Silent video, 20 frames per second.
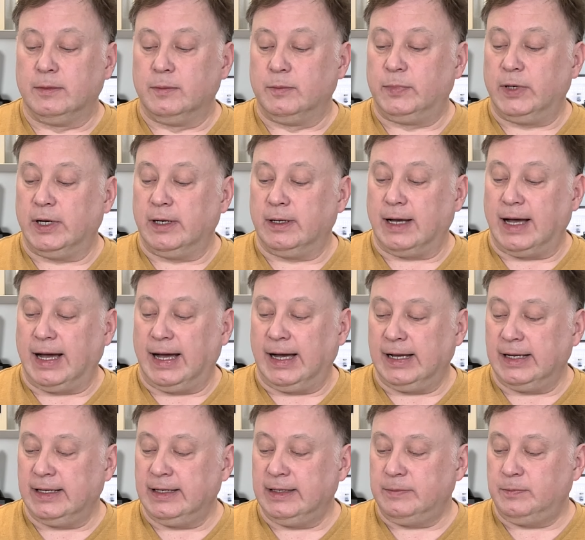But
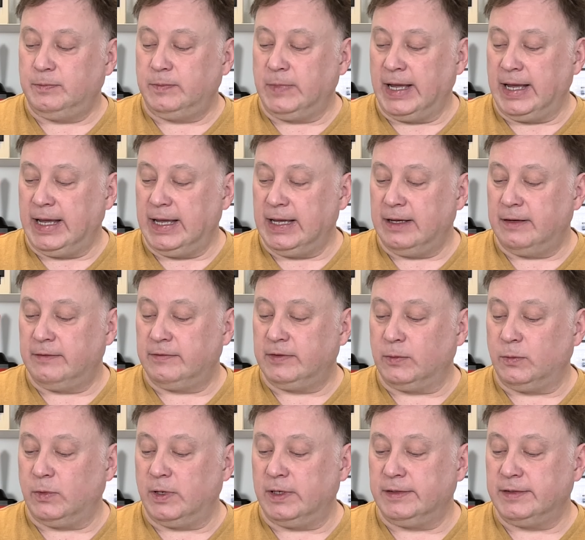I have the
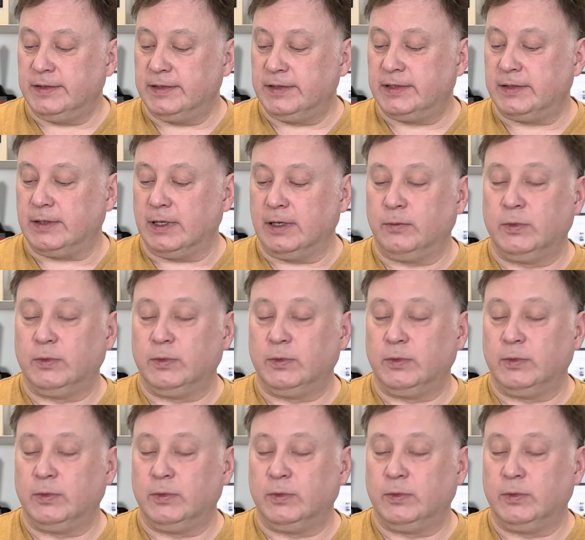ones uh,